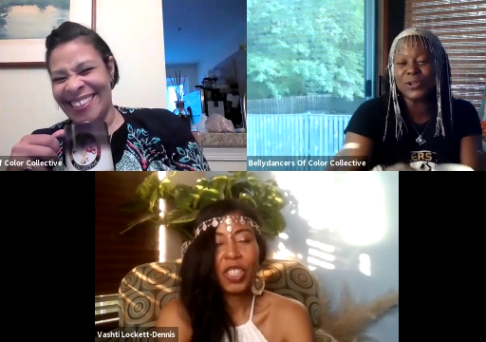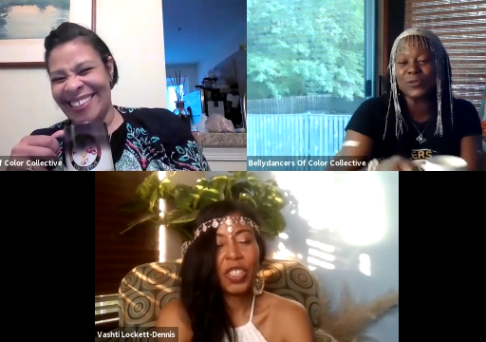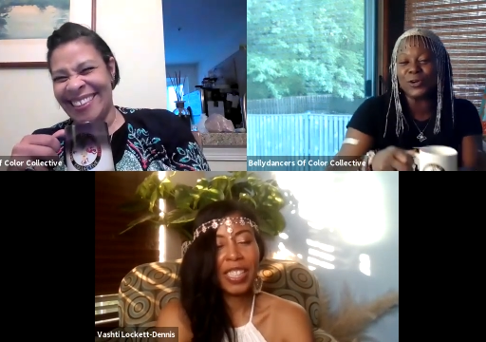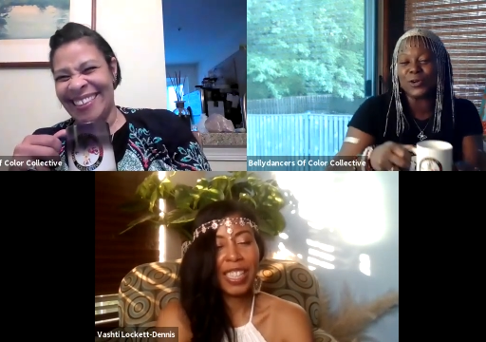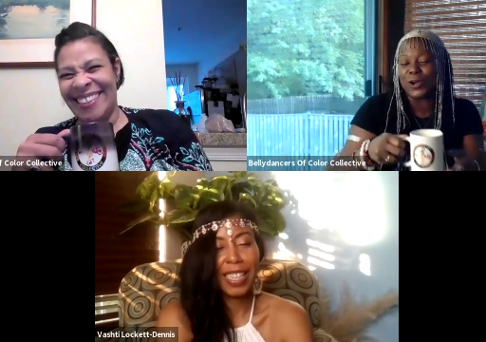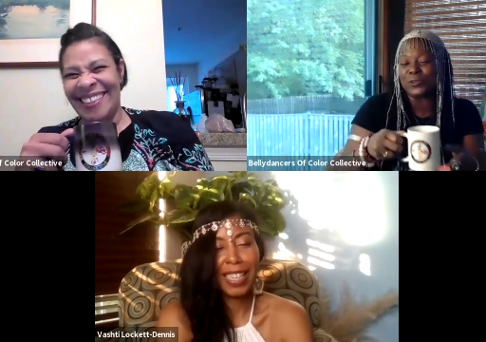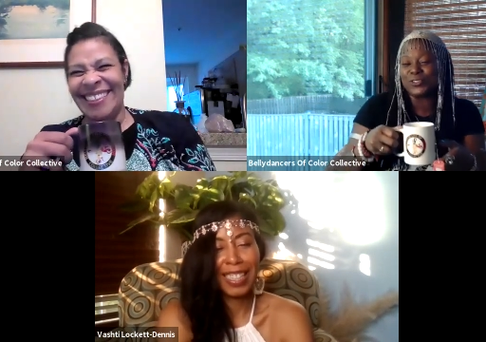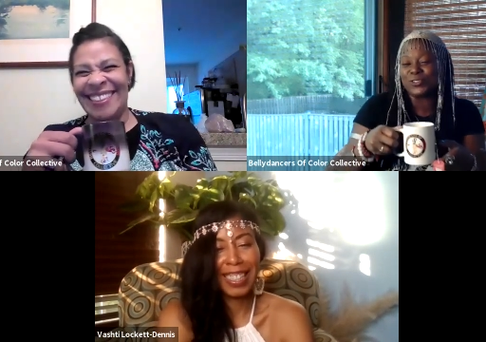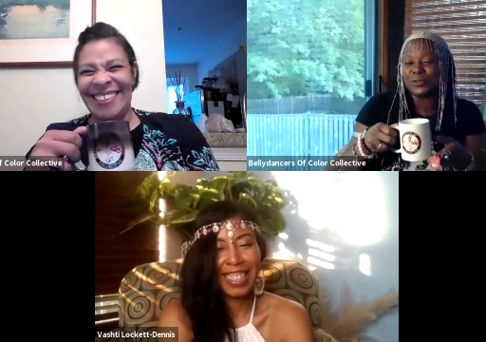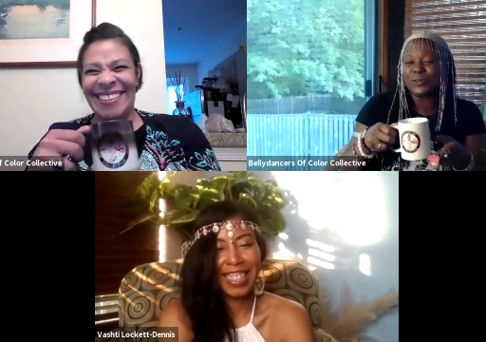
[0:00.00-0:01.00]
Speaker 1: so we will
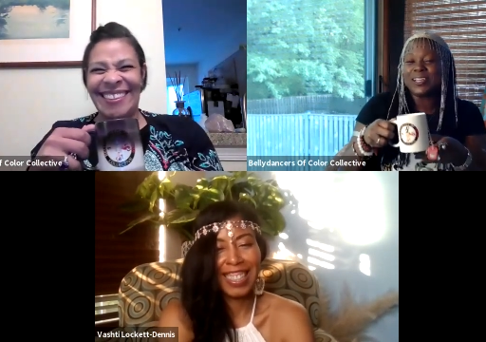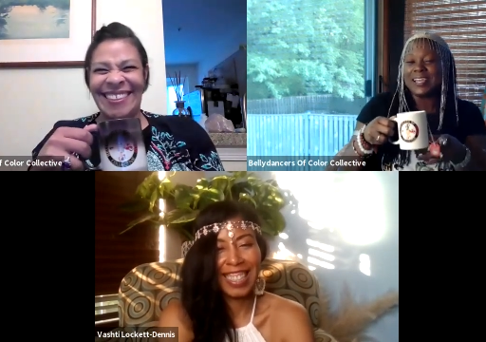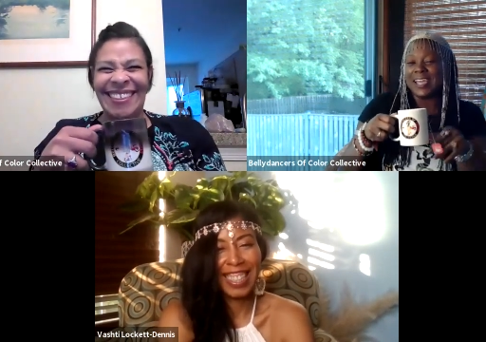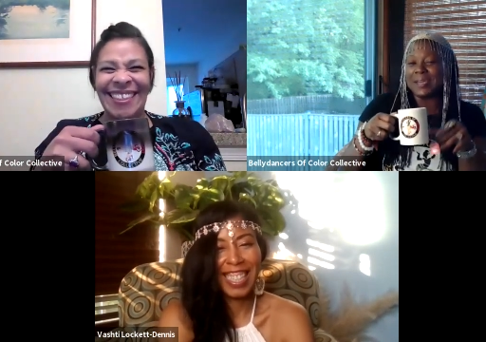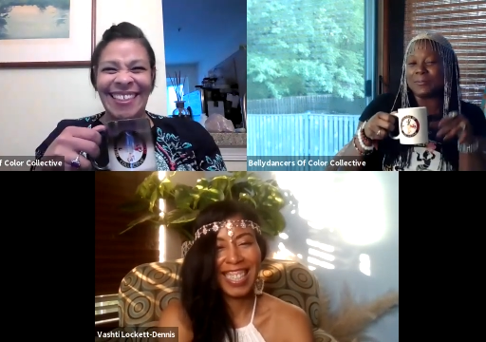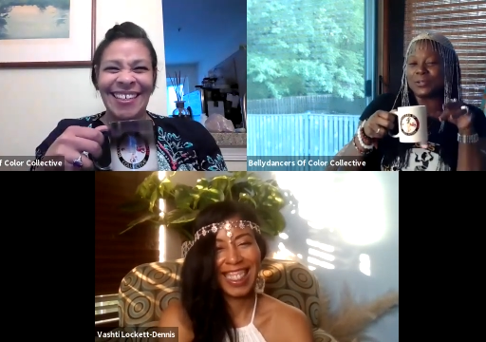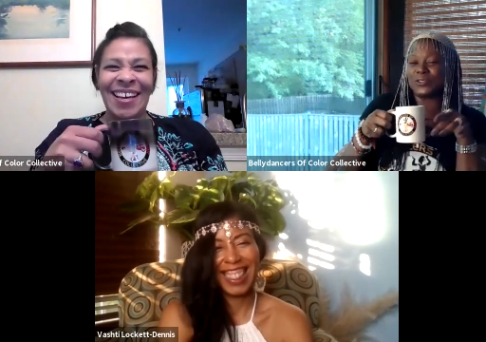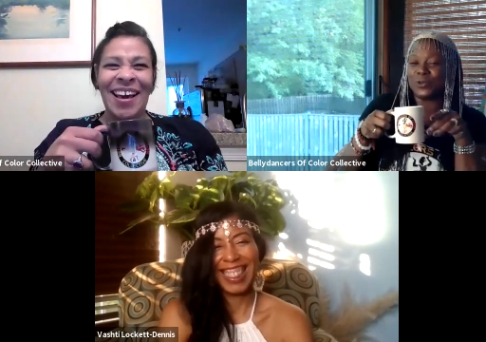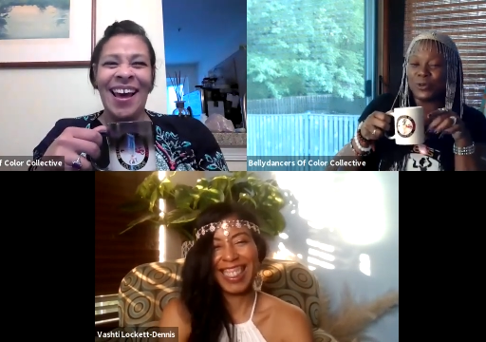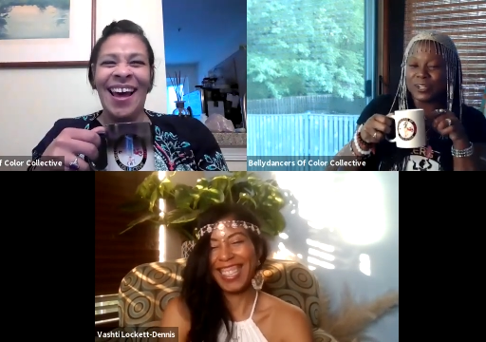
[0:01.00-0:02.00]
quote you and
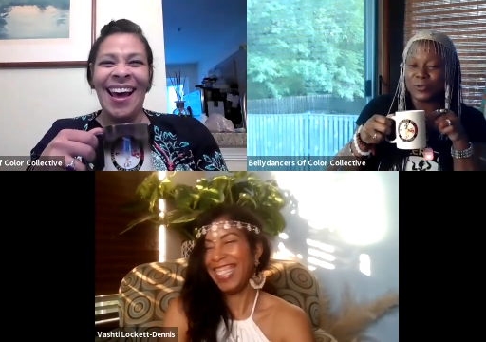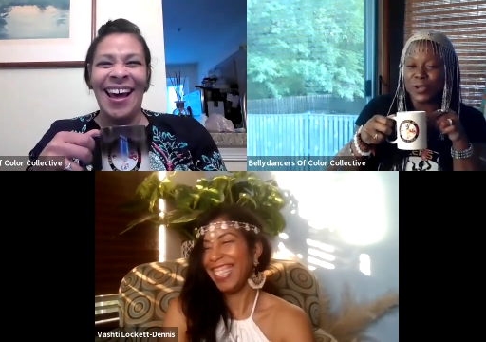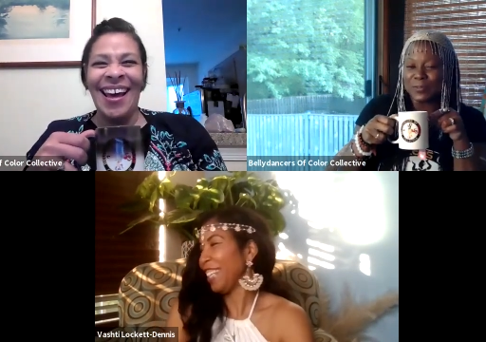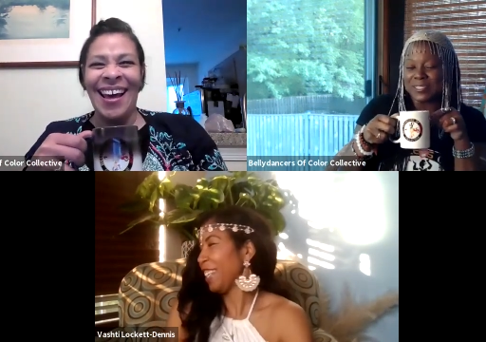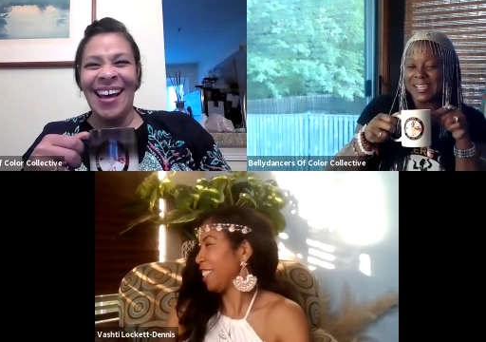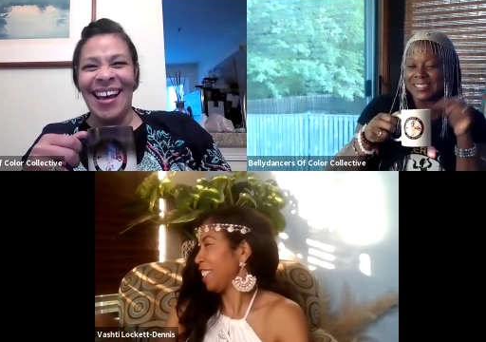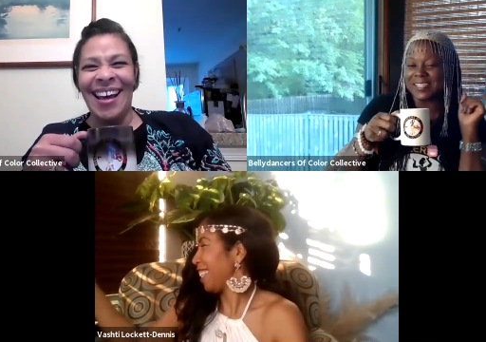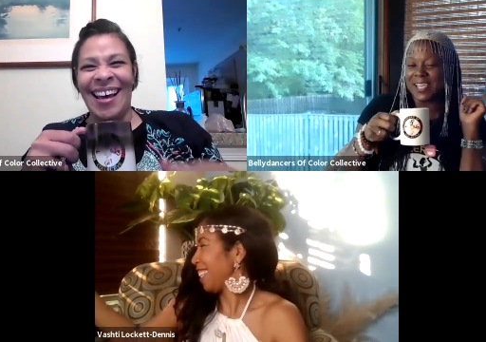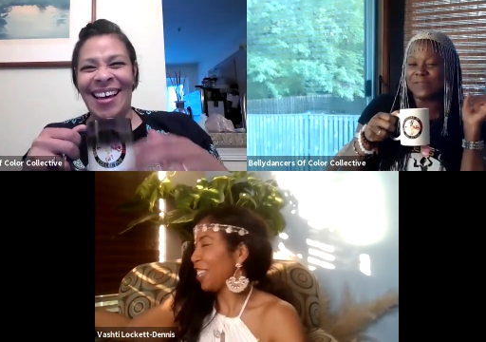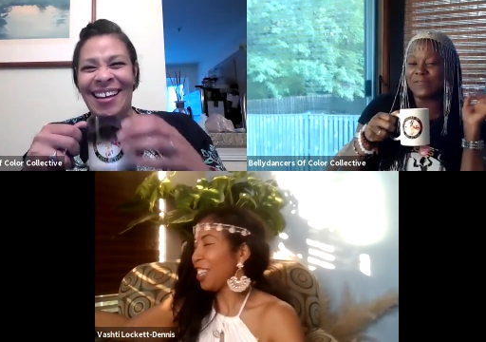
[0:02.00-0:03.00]
put you on the website
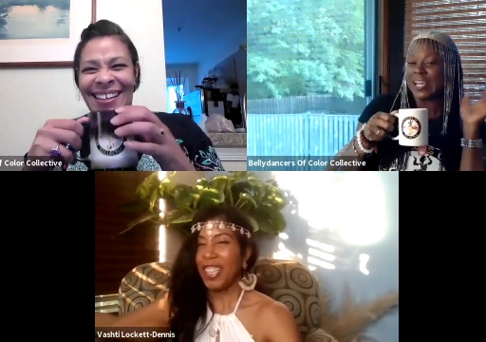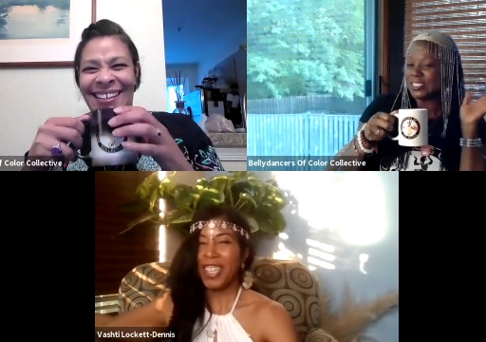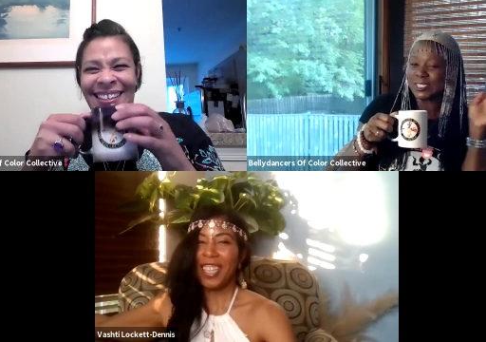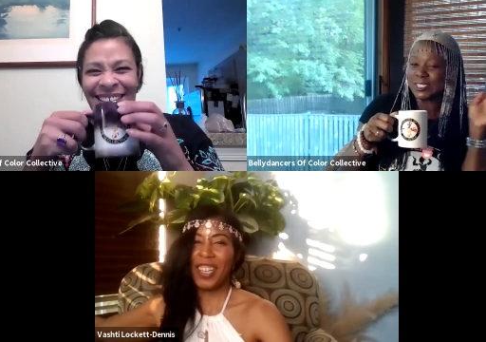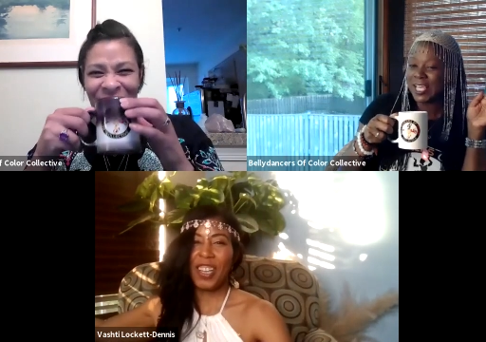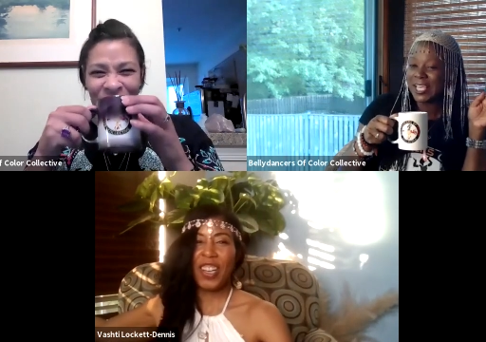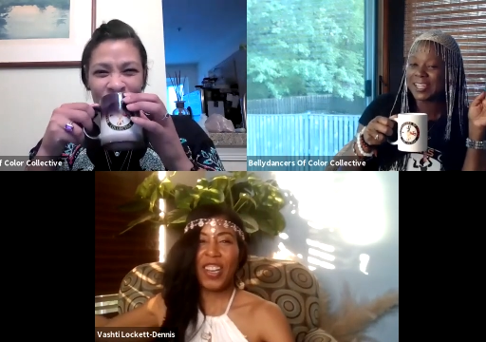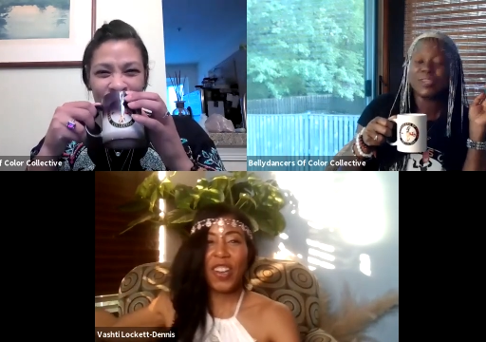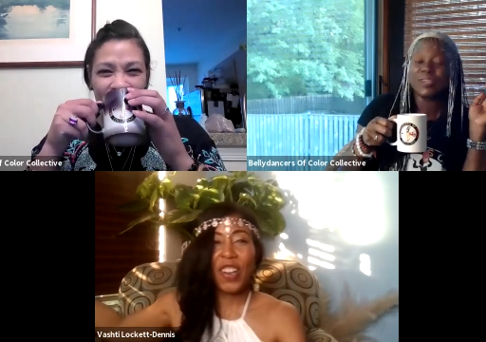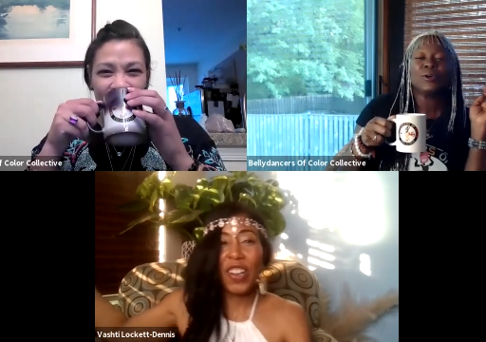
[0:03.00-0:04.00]
saying Vashti
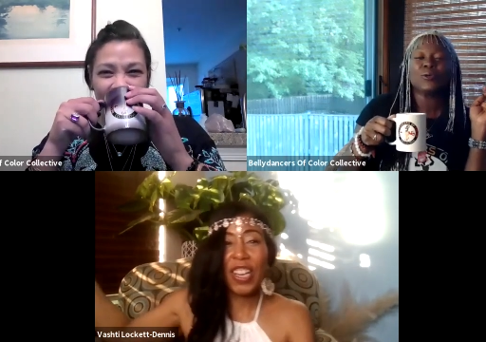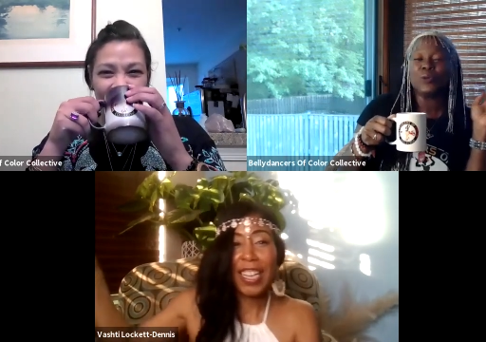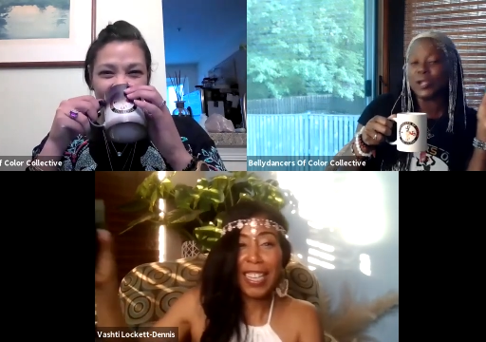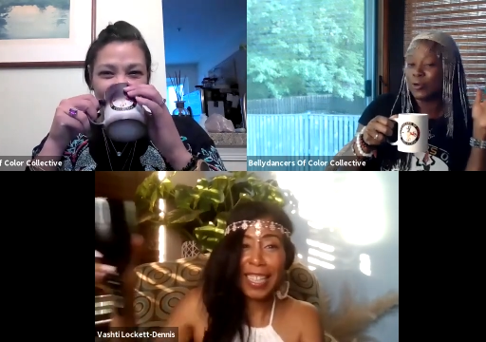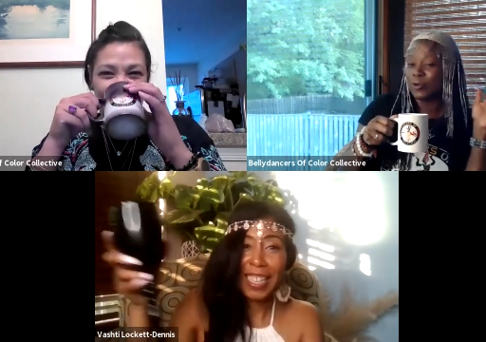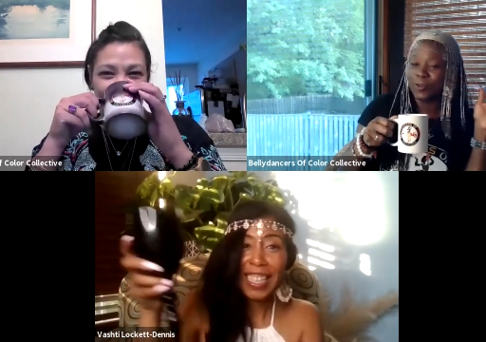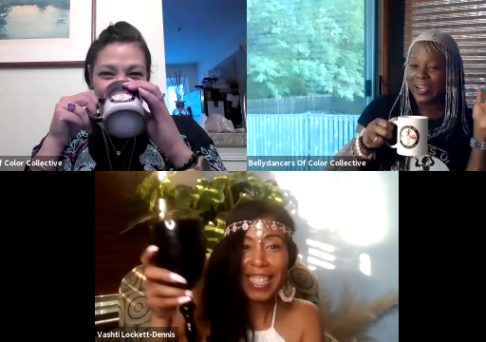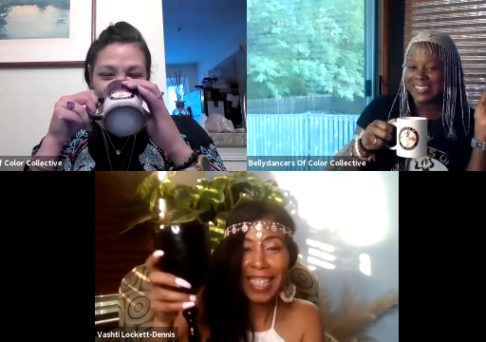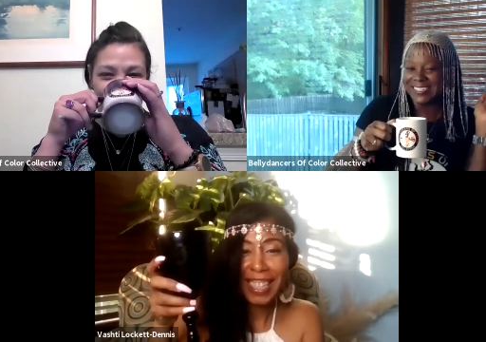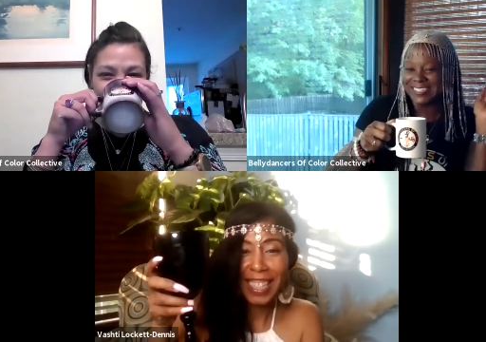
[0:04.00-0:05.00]
said we're great.